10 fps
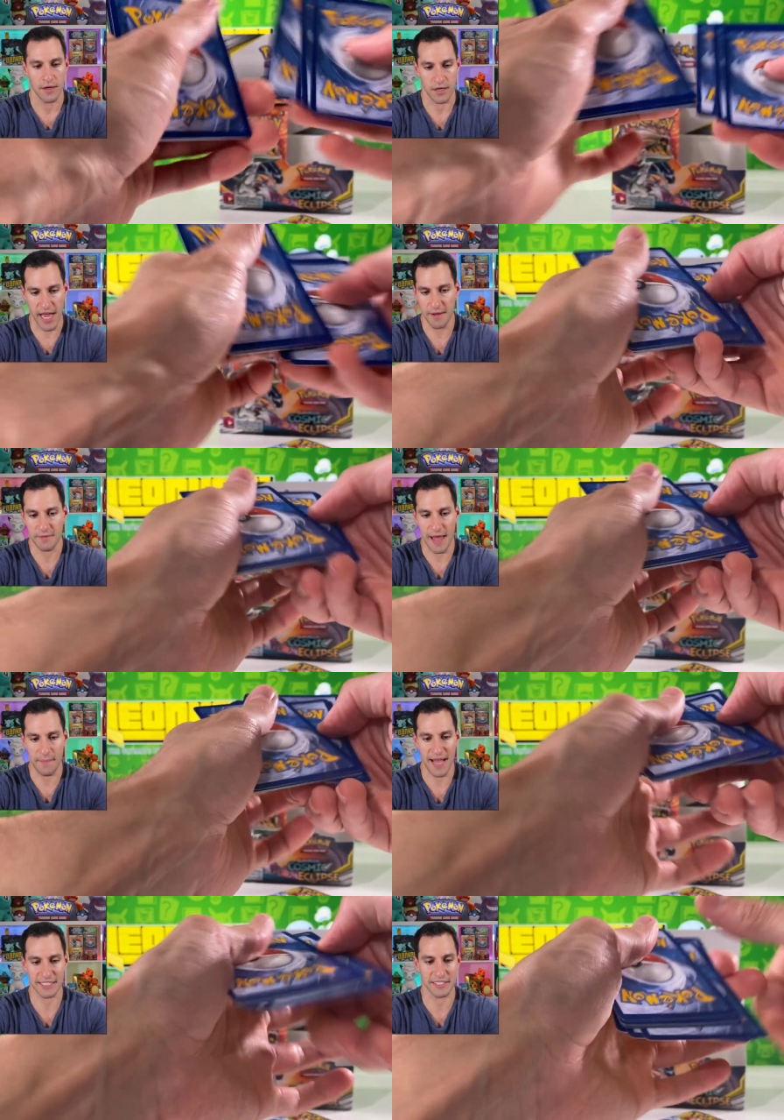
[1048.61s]
Okay, that
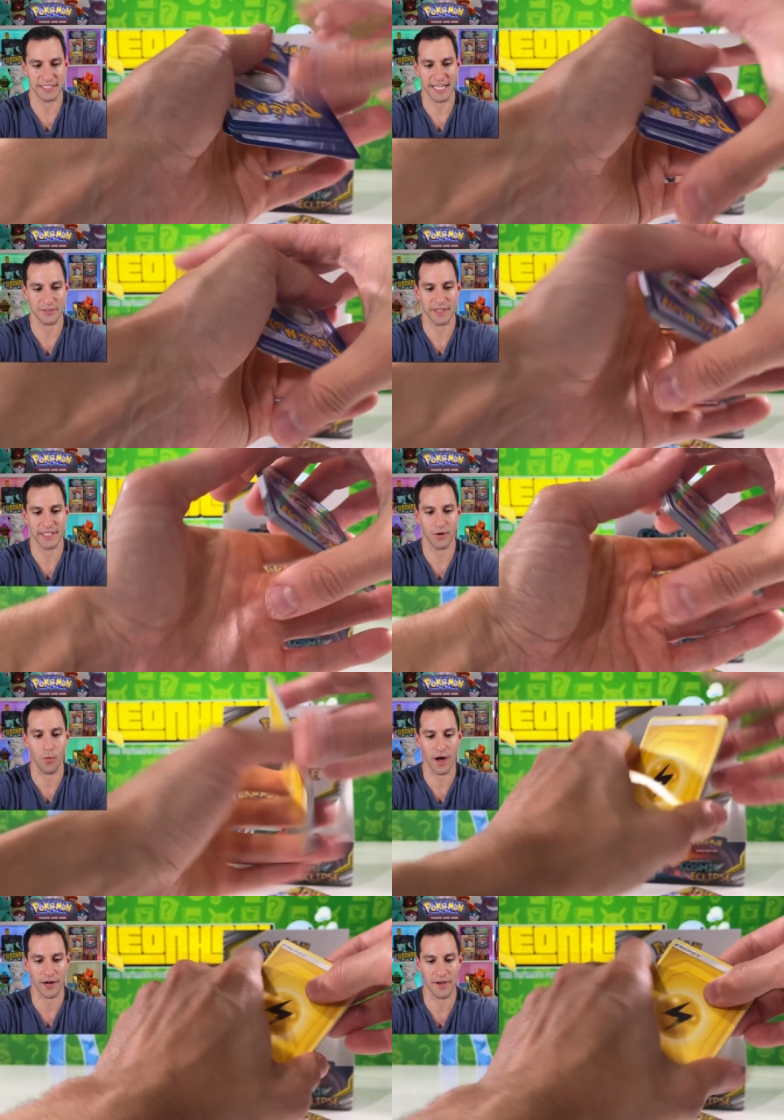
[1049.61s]
passed the test right there,
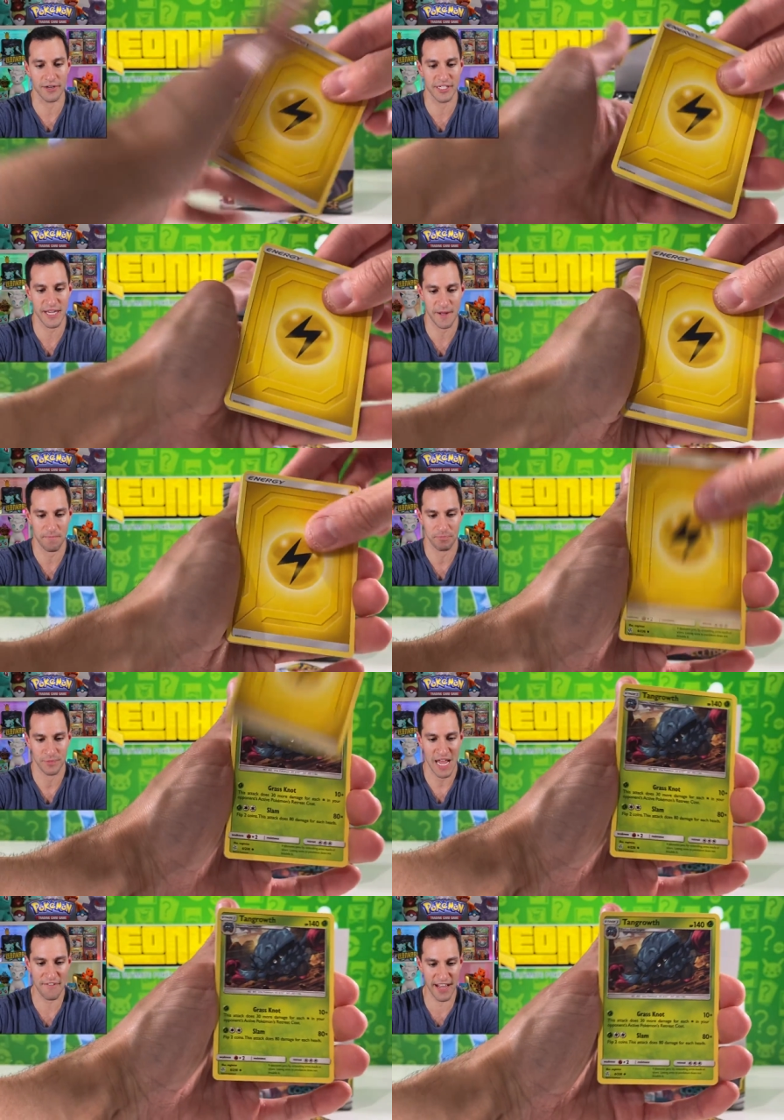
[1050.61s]
water energy.
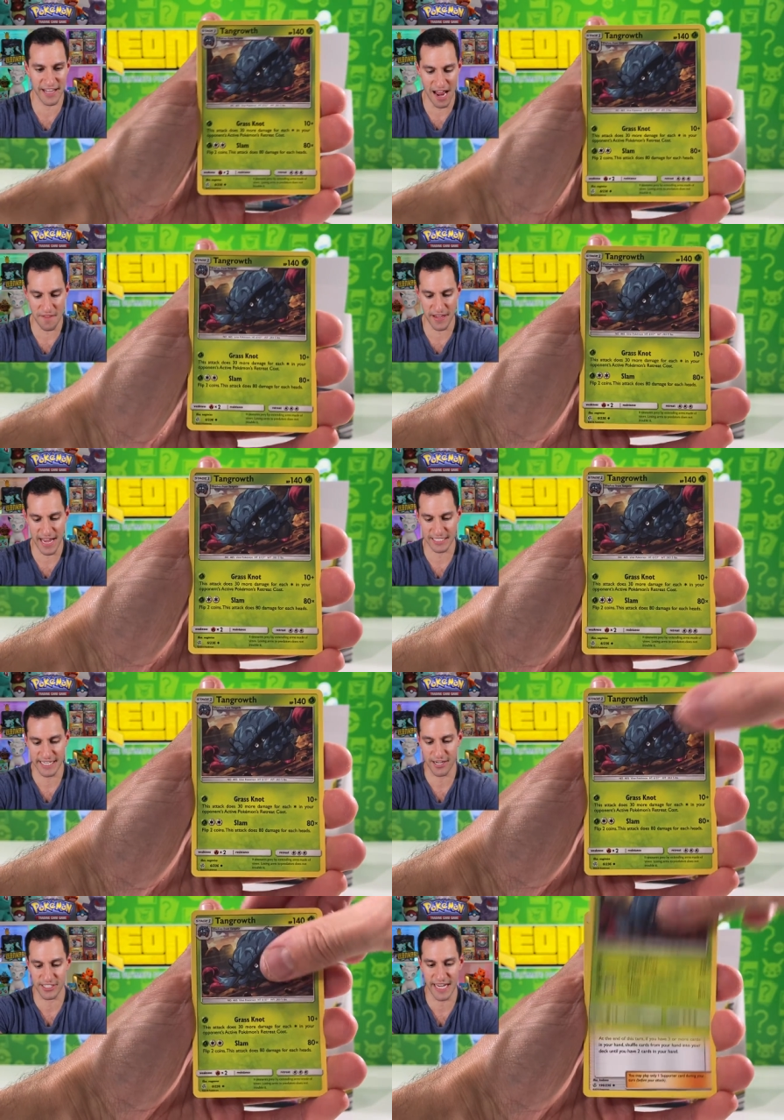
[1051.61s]
Have I gotten the Guess
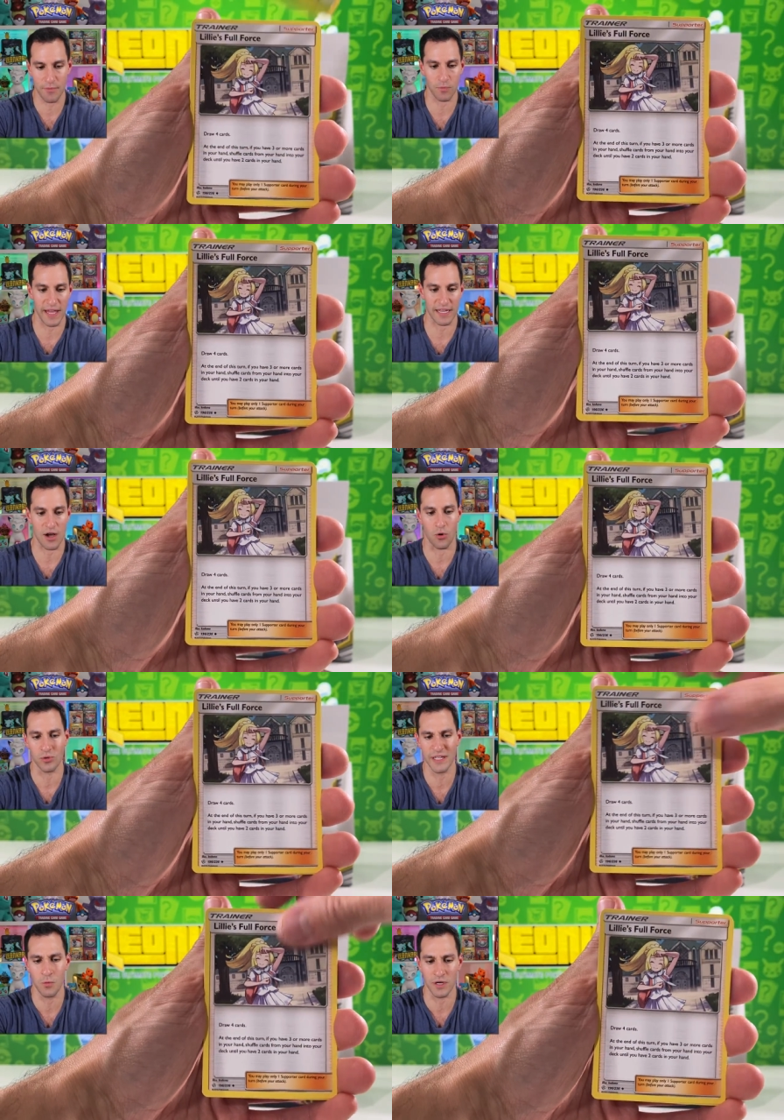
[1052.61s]
the Energy game, like,
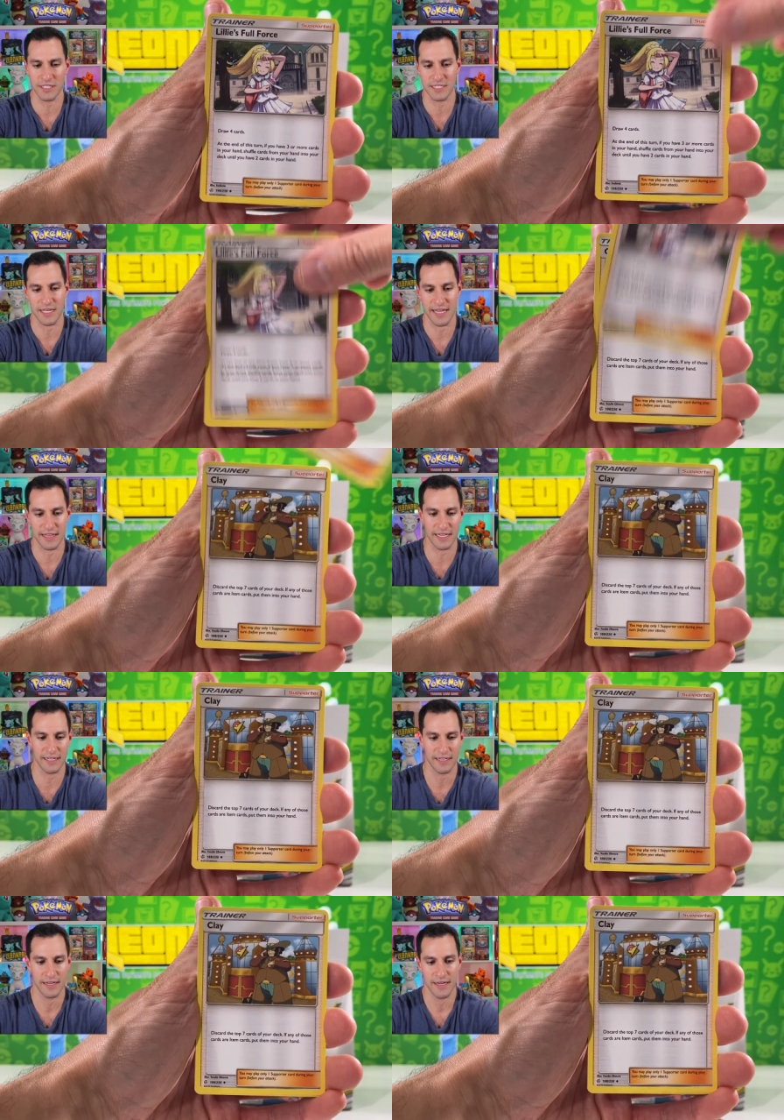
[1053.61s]
only once, I think?
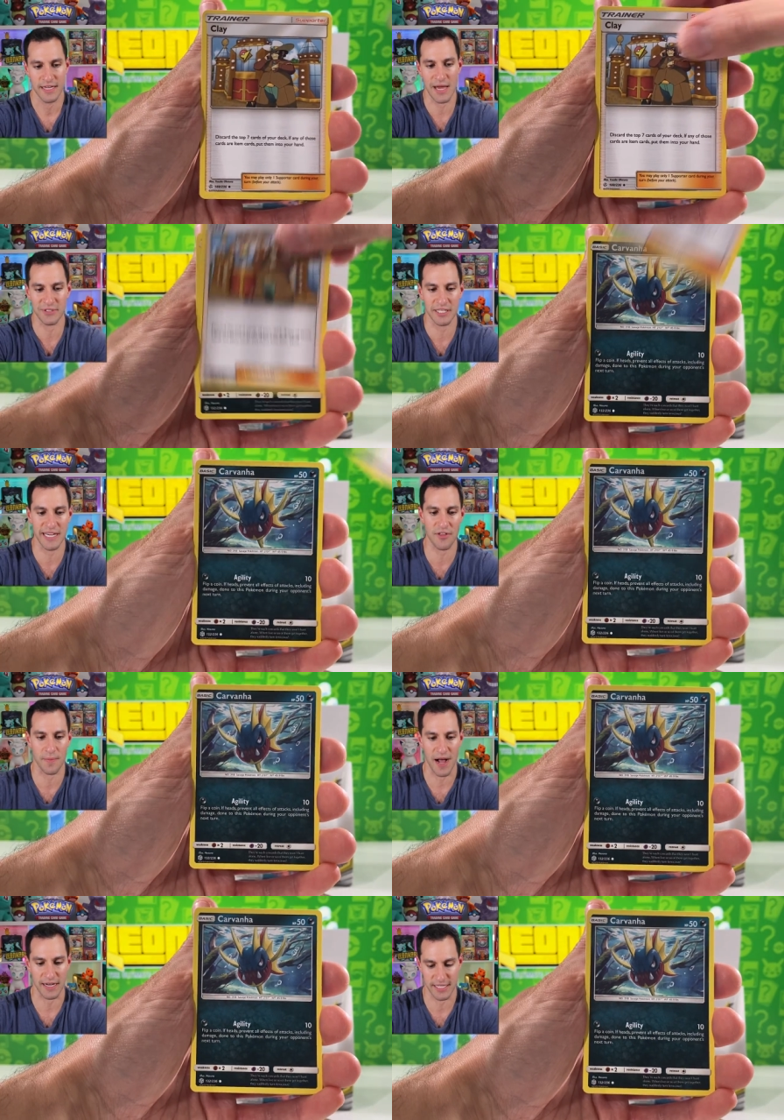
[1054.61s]
And that was in the other
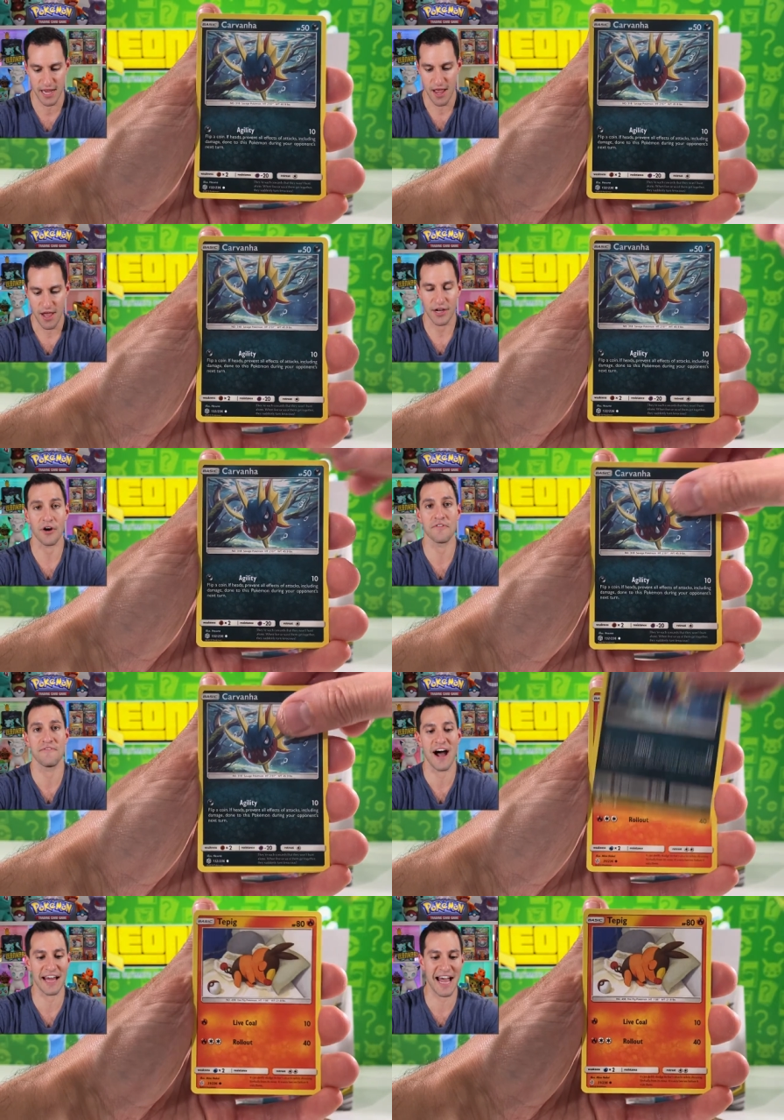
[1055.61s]
box.
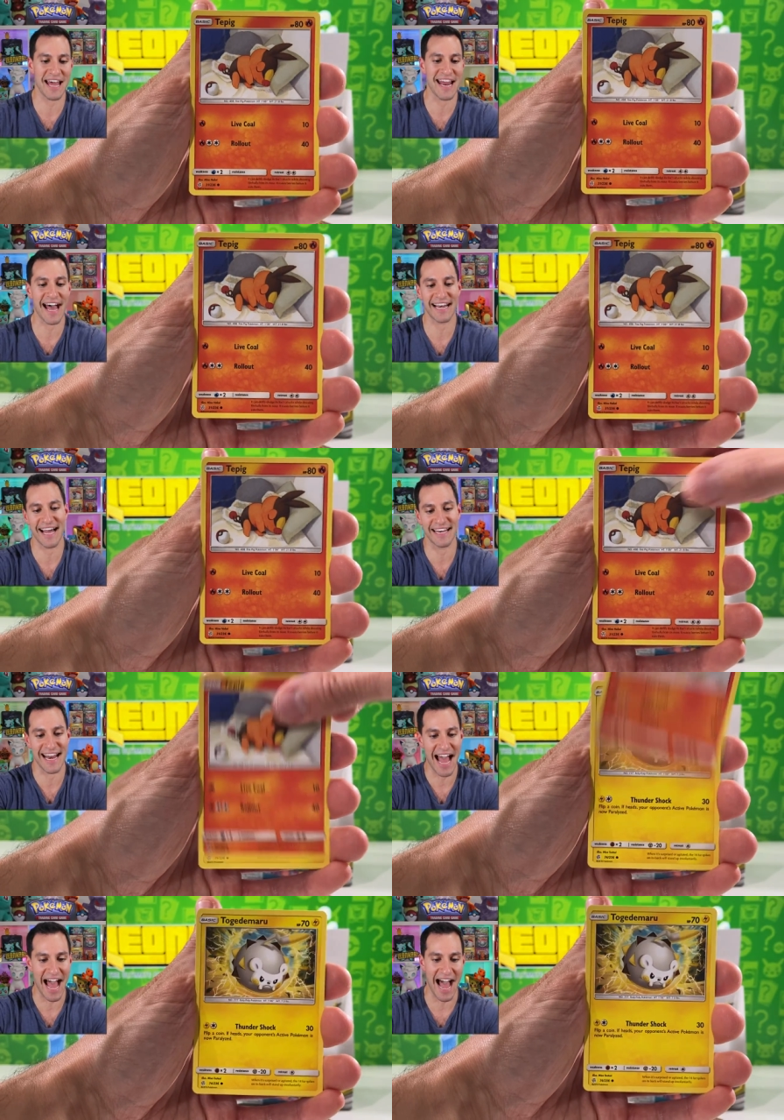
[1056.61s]
Carvana na na
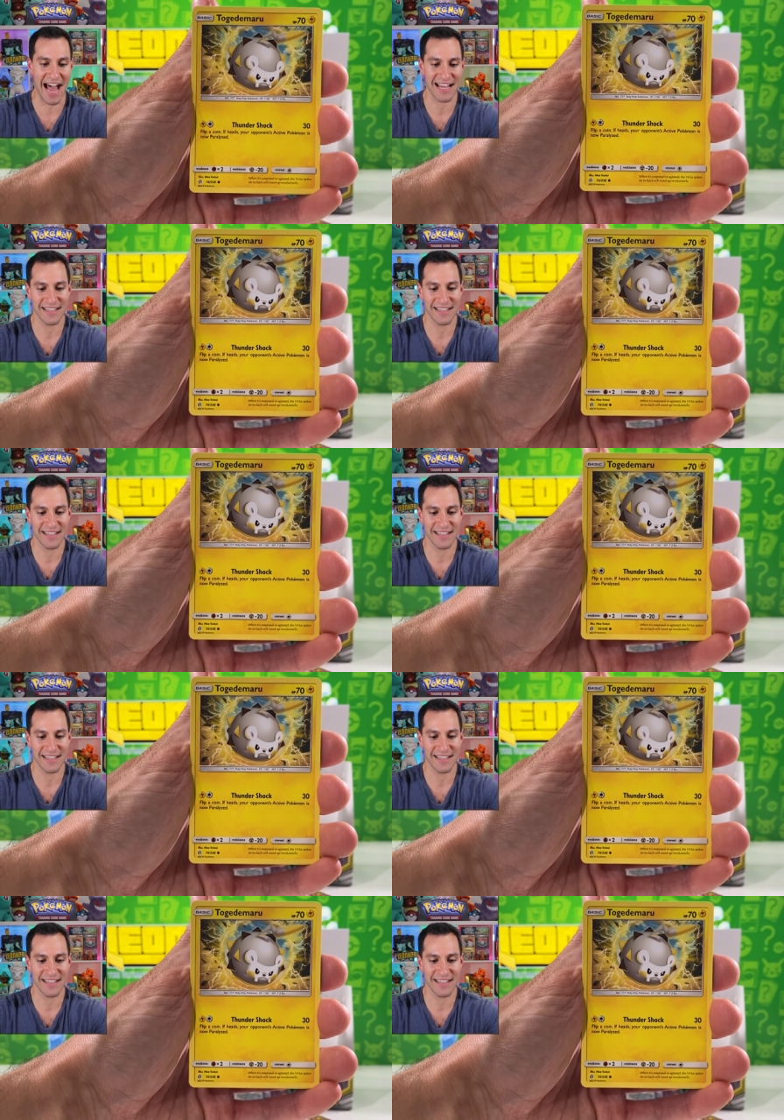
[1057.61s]
na.